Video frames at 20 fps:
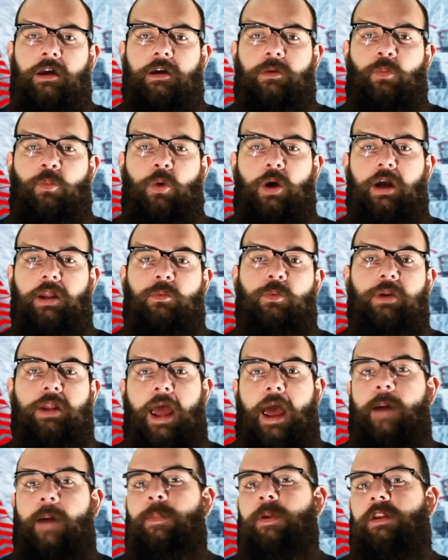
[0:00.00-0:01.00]
what would
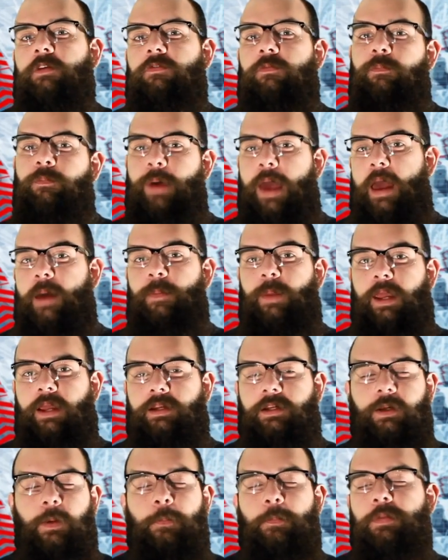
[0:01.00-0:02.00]
happen if Batman
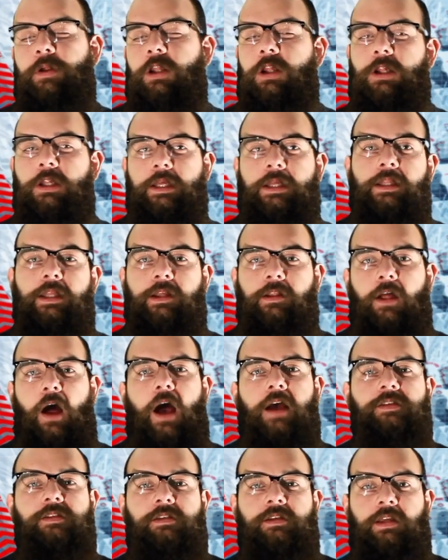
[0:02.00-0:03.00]
completely
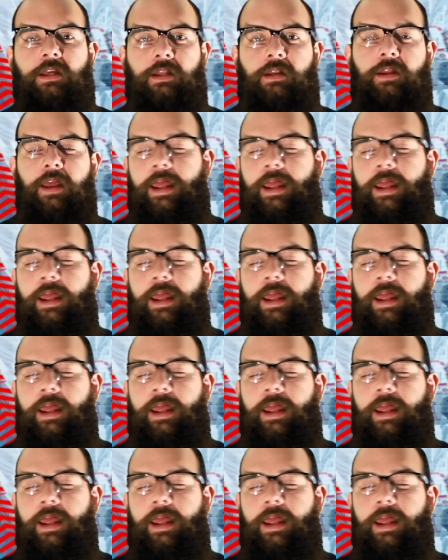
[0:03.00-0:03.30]
lost it.